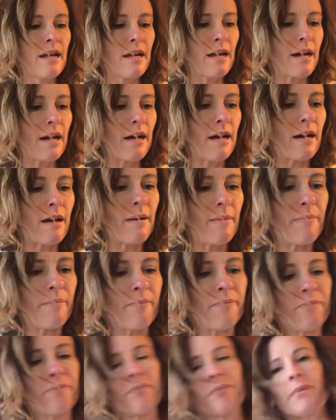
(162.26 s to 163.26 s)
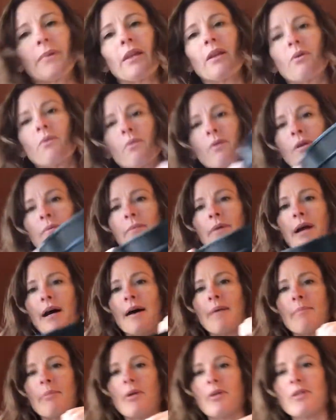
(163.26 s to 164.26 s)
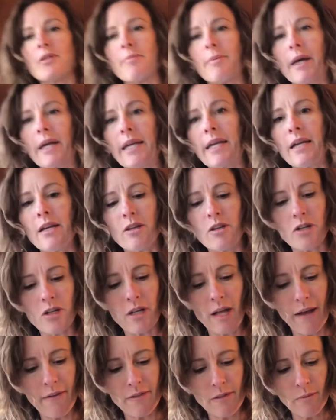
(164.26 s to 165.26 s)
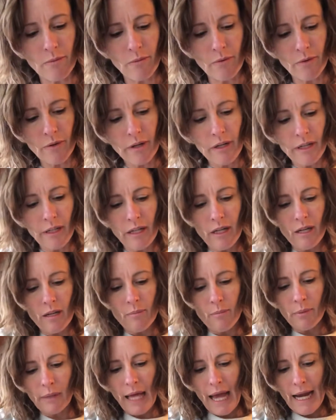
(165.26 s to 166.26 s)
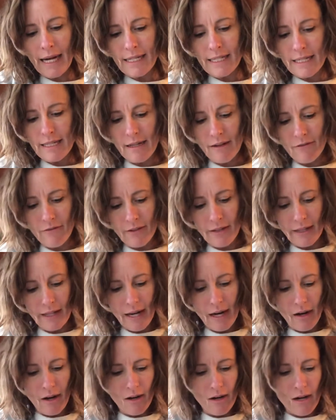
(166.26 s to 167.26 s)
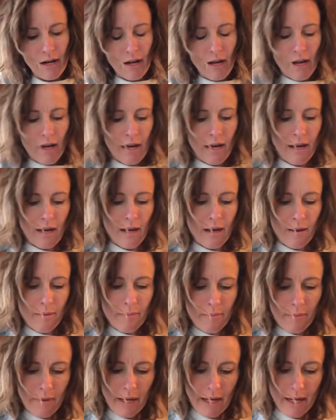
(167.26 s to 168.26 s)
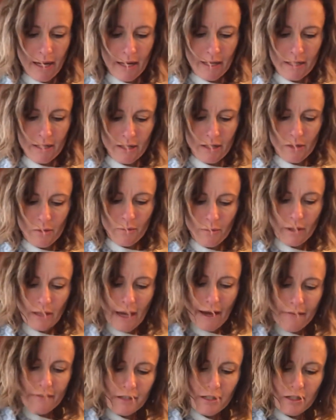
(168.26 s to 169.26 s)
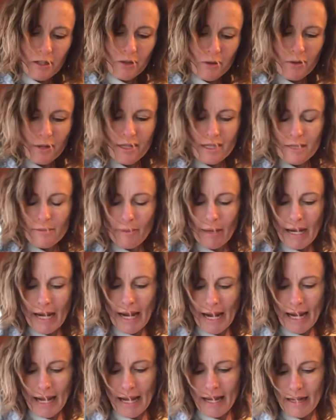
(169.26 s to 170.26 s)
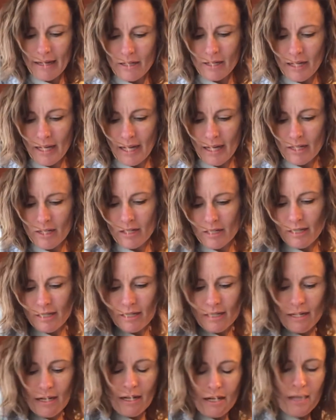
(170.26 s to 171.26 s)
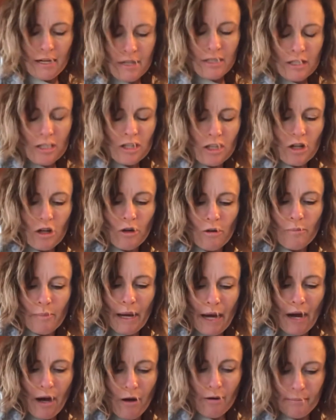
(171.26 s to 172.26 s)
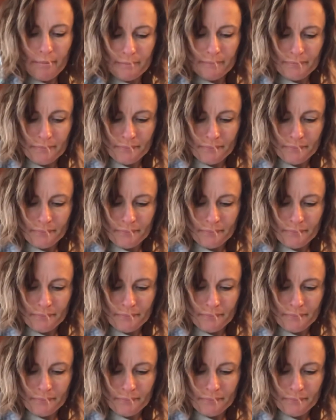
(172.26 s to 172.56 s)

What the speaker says: the worm compost bucket. You should have some really good black stuff in there. And you will have to do this by hand. You can't just scoop out